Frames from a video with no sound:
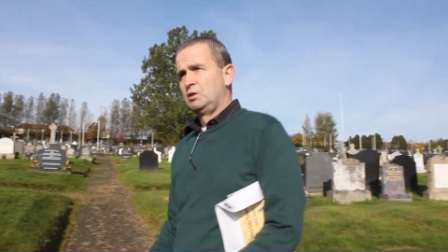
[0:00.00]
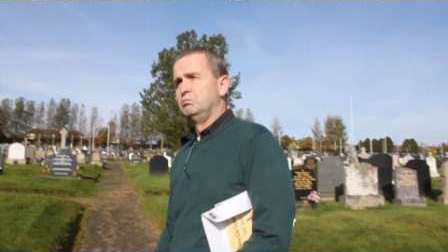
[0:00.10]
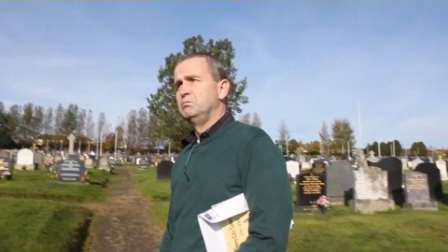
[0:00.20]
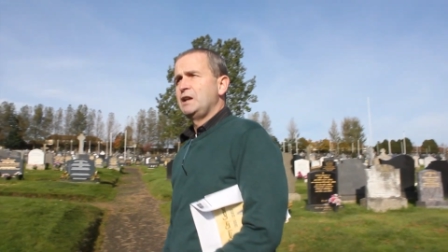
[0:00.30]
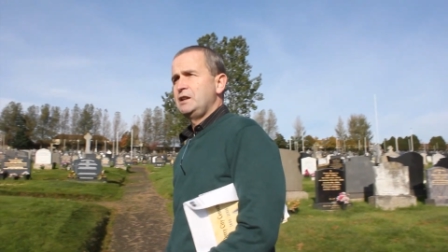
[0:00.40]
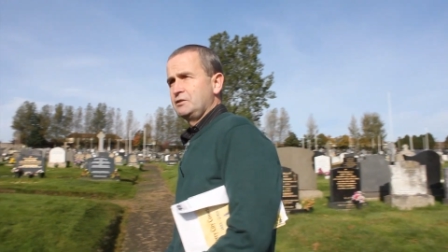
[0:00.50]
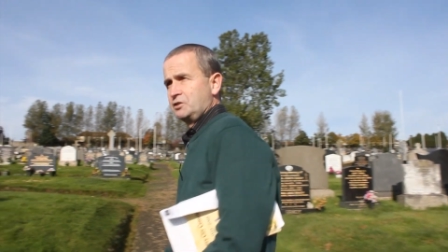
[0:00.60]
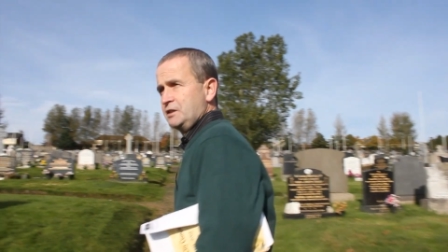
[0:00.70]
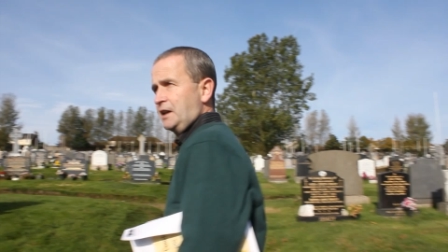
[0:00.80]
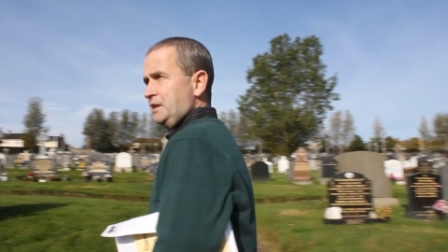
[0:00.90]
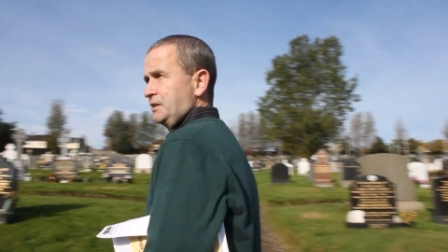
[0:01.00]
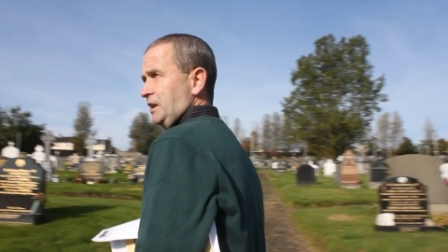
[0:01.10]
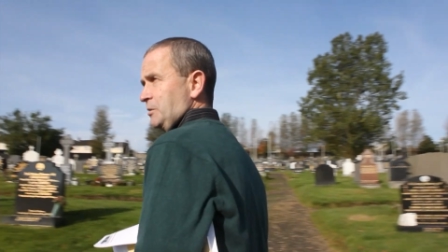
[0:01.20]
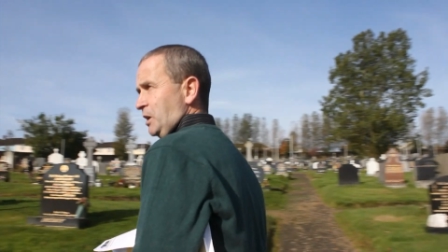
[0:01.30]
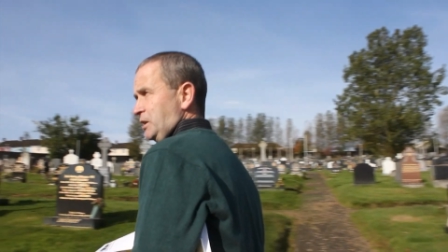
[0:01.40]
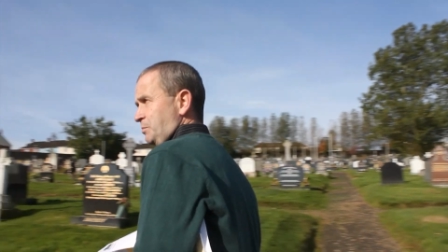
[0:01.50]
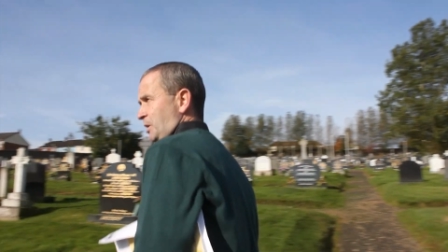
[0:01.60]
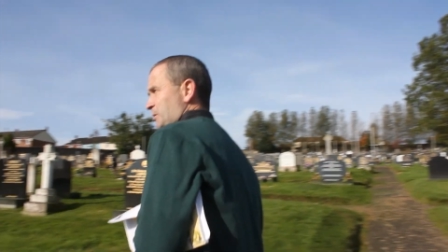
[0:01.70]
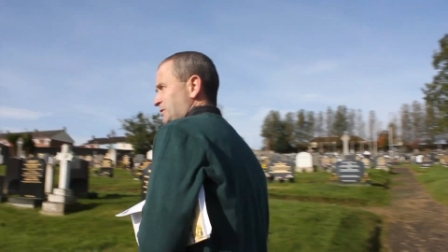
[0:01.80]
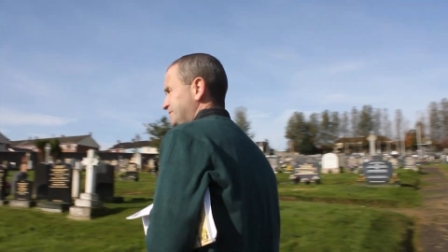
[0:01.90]
millions, 9-10 million
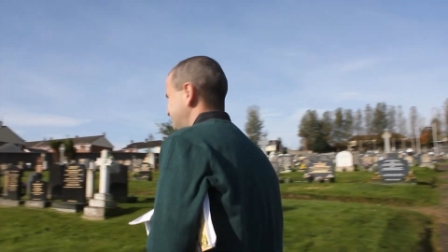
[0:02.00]
people.